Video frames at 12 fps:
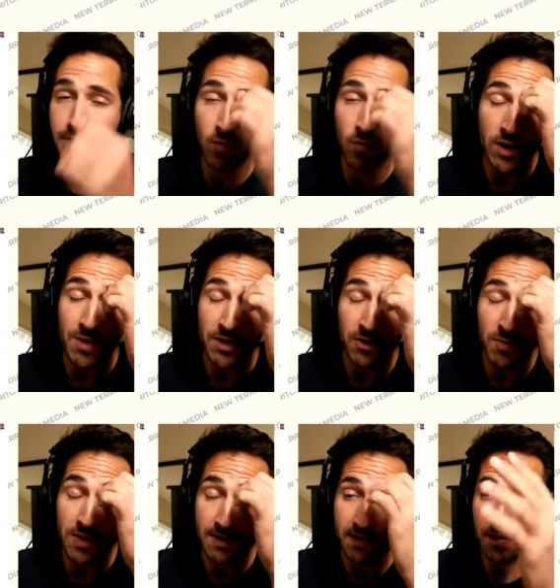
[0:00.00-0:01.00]
when you make new
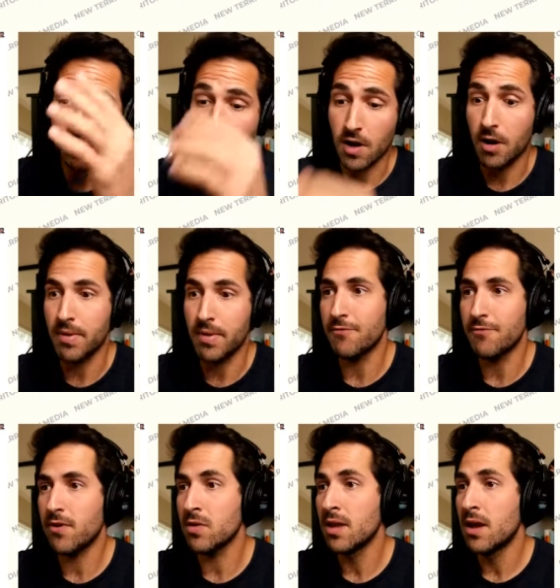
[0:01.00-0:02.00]
meetings, now this is on by
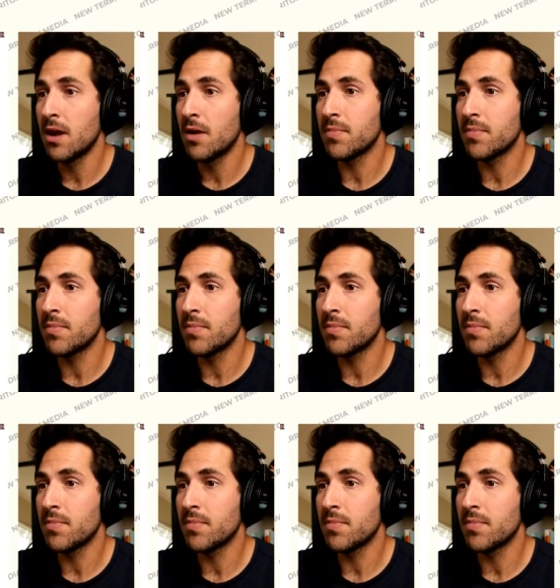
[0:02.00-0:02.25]
default,